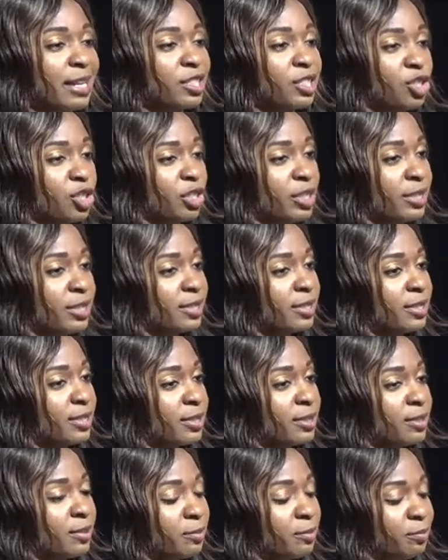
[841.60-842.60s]
to
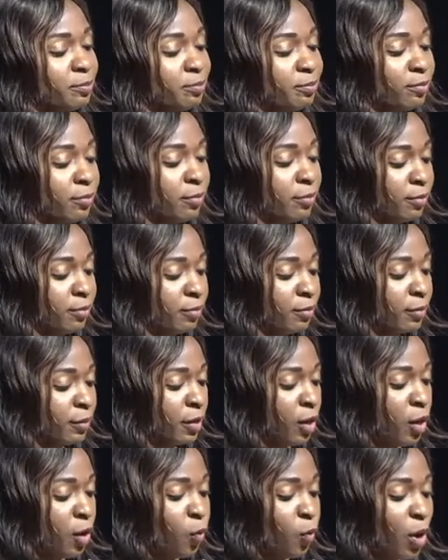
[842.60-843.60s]
Jesus.
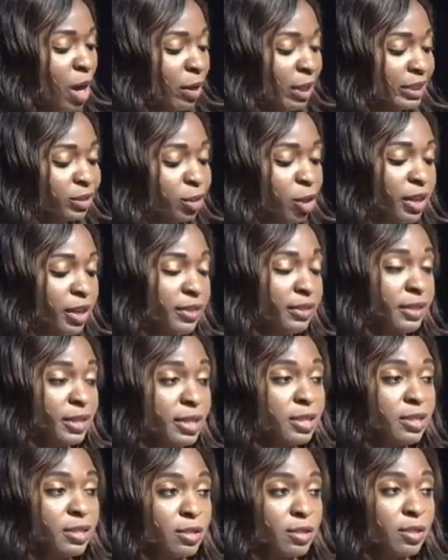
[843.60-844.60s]
While I started
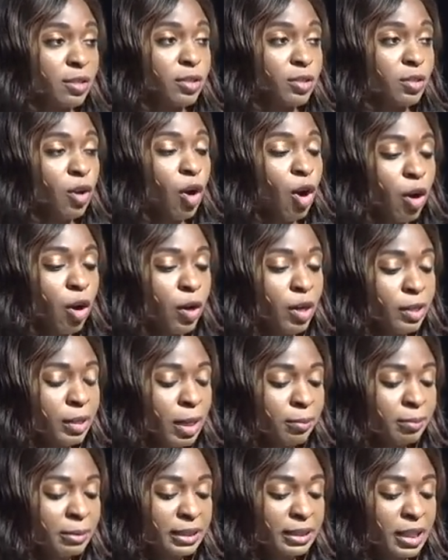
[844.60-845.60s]
this
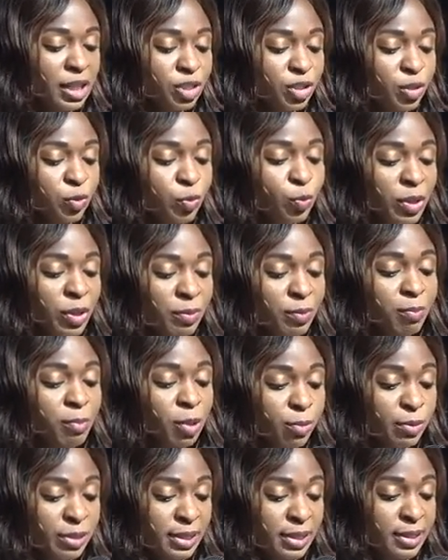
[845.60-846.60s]
um, discussion with
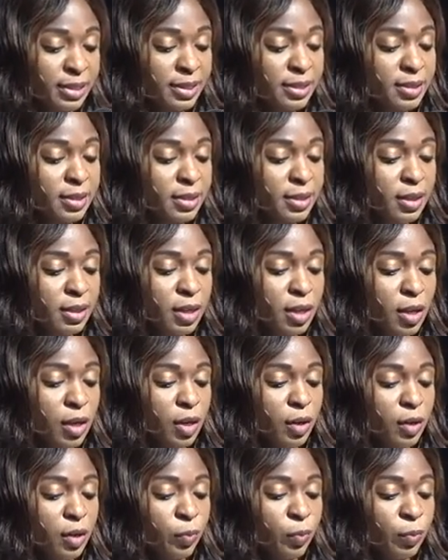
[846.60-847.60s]
Moses,
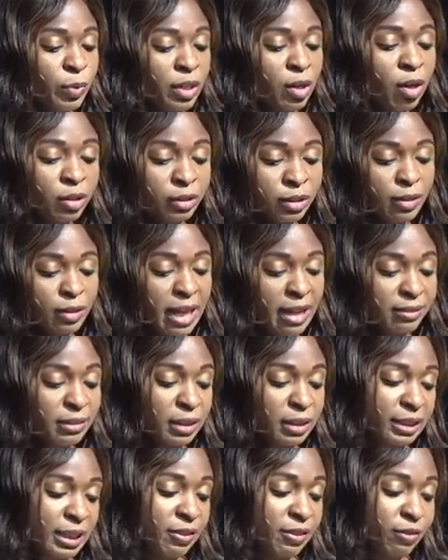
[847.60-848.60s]
we also have to
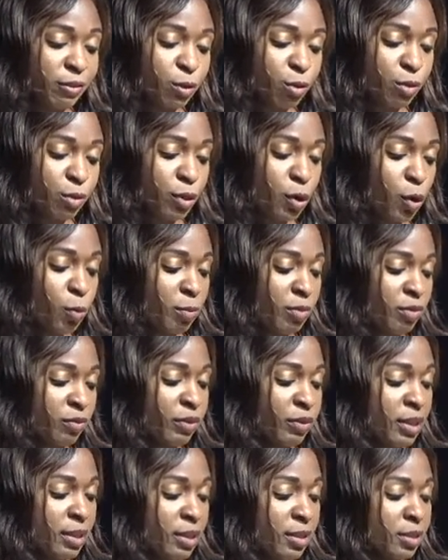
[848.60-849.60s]
see the full scope of
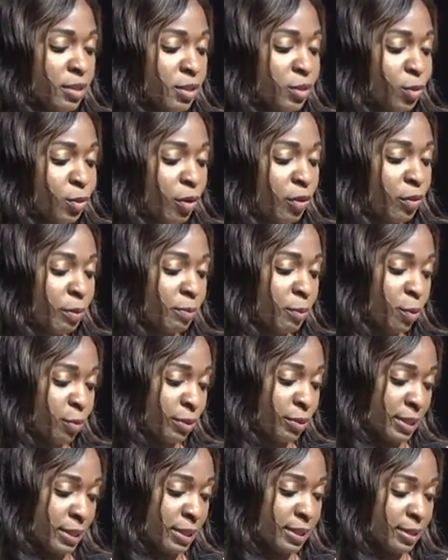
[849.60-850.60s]
the story with
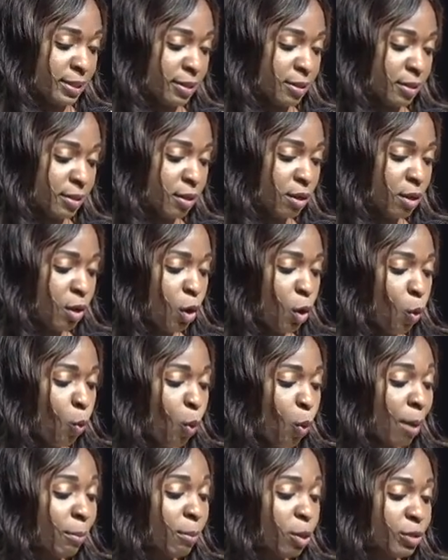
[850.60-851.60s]
Moses.
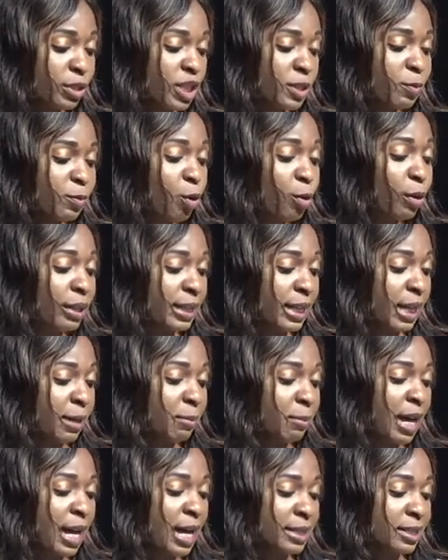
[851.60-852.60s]
While Moses proclaimed
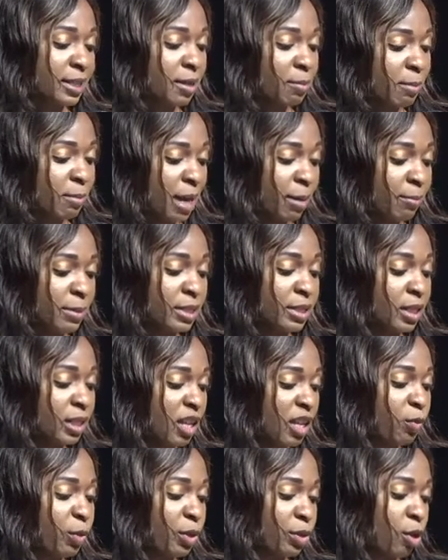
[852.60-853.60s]
God's commandment to
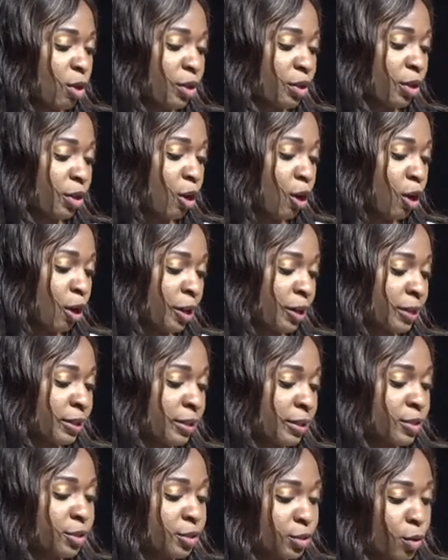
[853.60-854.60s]
love with all your heart,
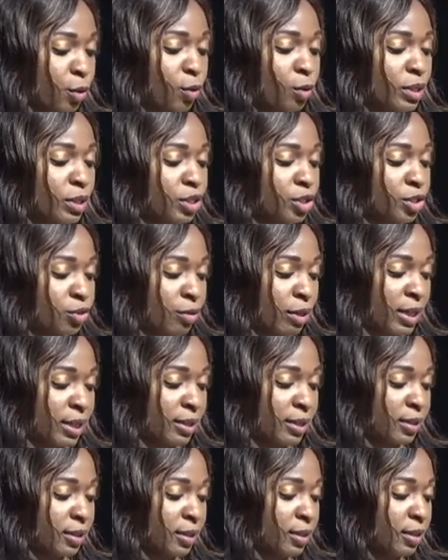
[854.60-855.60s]
soul, and
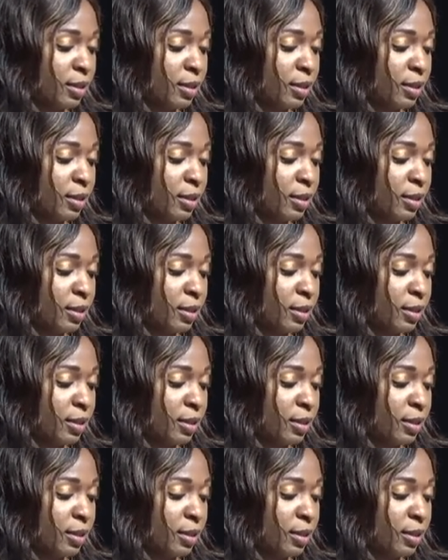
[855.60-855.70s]
strength,